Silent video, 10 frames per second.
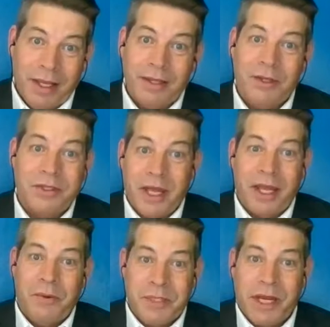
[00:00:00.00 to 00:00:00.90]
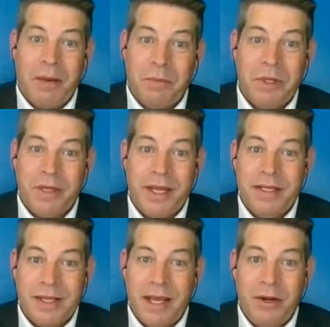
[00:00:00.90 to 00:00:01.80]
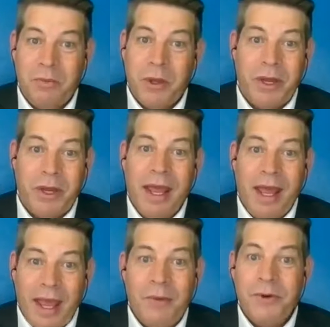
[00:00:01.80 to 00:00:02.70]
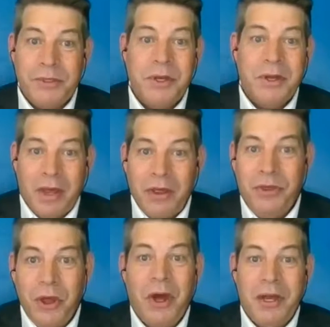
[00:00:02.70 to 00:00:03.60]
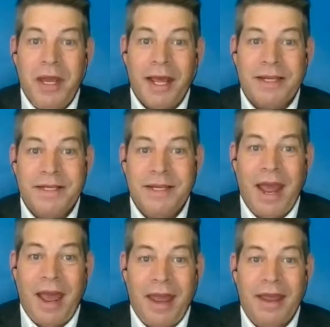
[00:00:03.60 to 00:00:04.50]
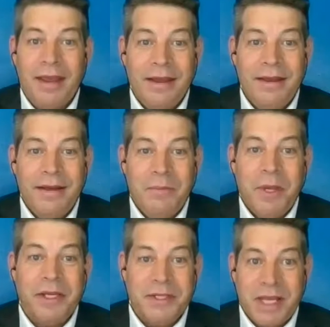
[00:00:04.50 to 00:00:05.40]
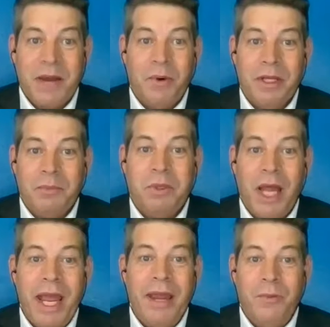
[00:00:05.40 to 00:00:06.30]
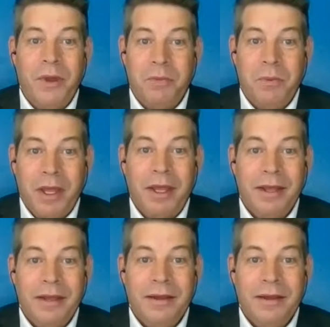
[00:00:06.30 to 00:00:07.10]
It looks like it was a couple of days later, but it was the next day because they were on the plane with me,